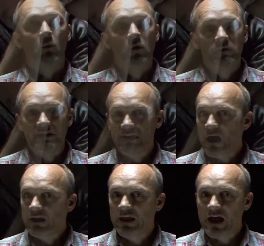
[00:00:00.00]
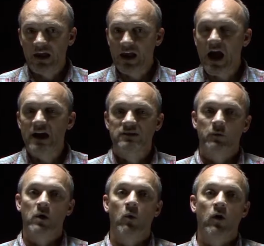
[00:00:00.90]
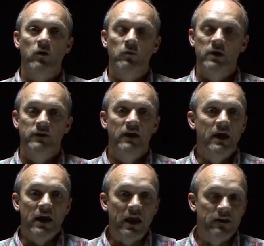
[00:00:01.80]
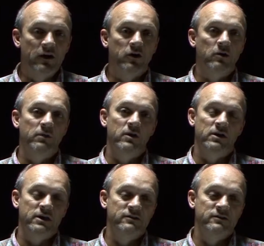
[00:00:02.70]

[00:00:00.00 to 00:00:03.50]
want these kind of guys that we were working with in their community.